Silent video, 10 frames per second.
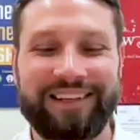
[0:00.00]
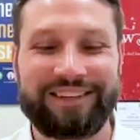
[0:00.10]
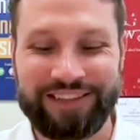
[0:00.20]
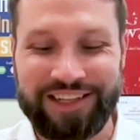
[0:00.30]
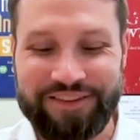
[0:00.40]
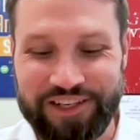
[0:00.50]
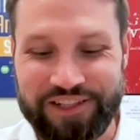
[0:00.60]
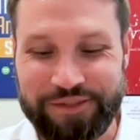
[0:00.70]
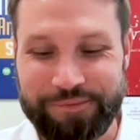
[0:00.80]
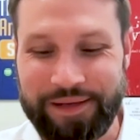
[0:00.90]
It's really funny
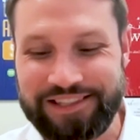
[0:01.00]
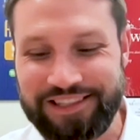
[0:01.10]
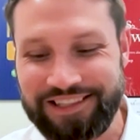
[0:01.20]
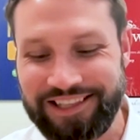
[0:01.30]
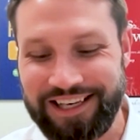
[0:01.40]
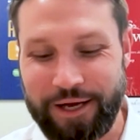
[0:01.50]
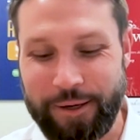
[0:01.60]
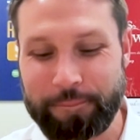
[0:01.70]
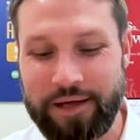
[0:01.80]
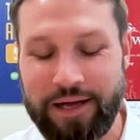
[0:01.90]
you should mention
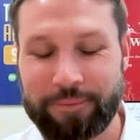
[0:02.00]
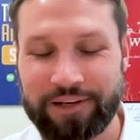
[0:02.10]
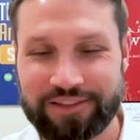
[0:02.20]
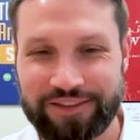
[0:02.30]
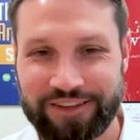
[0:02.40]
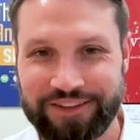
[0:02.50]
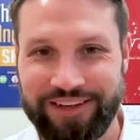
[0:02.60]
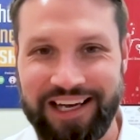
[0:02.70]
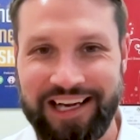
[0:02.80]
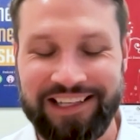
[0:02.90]
How Brands Grow. So
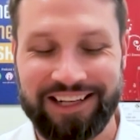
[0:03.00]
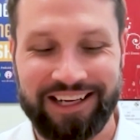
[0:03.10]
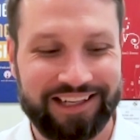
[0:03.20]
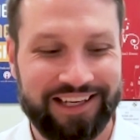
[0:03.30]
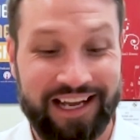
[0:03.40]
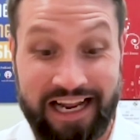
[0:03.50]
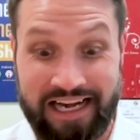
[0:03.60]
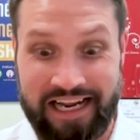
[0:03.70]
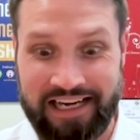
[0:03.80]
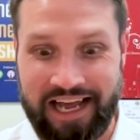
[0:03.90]
I had
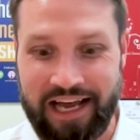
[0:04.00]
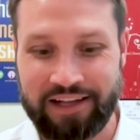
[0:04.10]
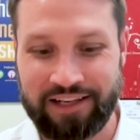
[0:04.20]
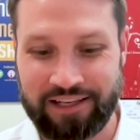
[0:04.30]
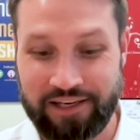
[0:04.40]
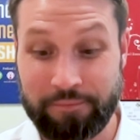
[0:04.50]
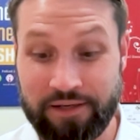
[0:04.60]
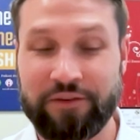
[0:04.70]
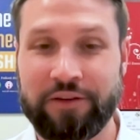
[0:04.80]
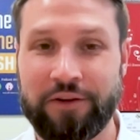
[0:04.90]
and then how it can
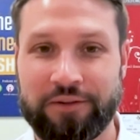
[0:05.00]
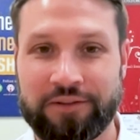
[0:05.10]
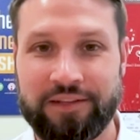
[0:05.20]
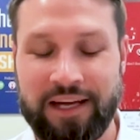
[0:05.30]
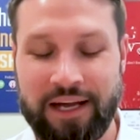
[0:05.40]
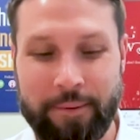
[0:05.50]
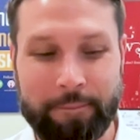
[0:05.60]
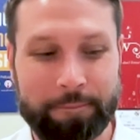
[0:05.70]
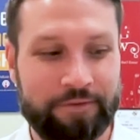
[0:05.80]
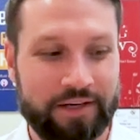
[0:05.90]
give you those
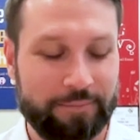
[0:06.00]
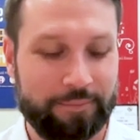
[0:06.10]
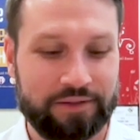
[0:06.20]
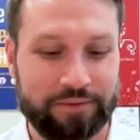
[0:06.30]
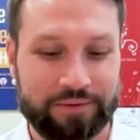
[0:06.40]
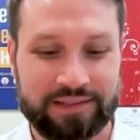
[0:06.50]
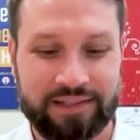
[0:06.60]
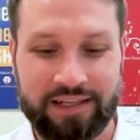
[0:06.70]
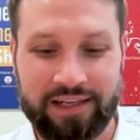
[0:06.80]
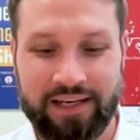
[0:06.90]
fundamentals.
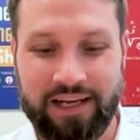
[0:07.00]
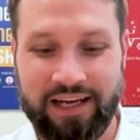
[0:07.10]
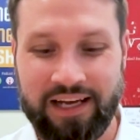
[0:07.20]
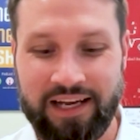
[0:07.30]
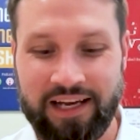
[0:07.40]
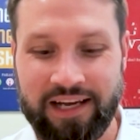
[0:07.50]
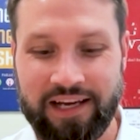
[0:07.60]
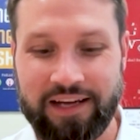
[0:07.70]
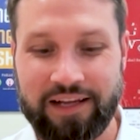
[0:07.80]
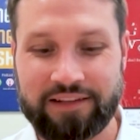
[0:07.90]

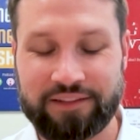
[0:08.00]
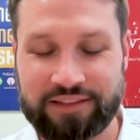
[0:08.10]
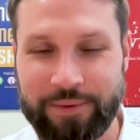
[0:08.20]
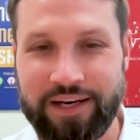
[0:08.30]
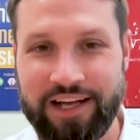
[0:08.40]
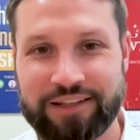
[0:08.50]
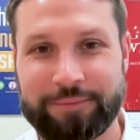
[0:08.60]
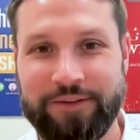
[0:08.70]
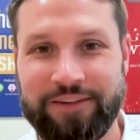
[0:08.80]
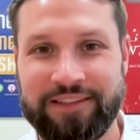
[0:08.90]
So someone
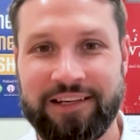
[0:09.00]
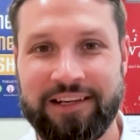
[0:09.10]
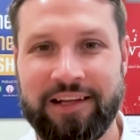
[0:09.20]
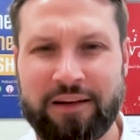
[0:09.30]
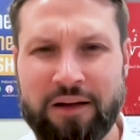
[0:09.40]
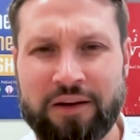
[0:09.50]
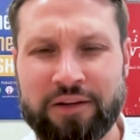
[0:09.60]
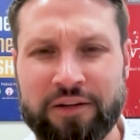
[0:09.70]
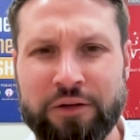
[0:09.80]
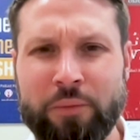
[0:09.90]
asked me recently, like, oh,
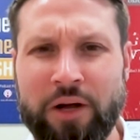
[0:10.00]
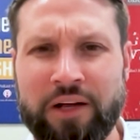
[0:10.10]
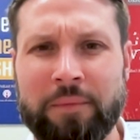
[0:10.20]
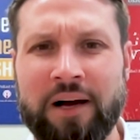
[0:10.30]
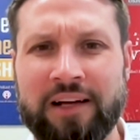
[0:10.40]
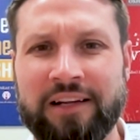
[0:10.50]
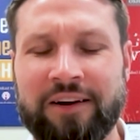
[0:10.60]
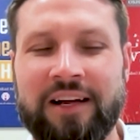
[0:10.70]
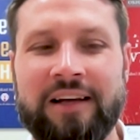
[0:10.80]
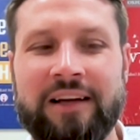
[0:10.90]
you work in marketing,
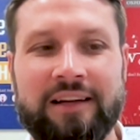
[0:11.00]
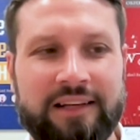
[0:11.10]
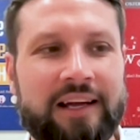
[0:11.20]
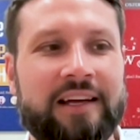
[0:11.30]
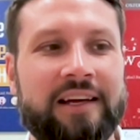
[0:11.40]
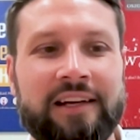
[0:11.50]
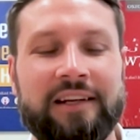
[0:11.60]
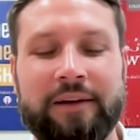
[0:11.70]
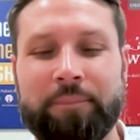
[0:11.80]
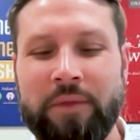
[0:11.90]
right?
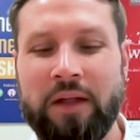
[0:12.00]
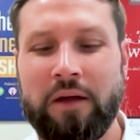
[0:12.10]
Yeah.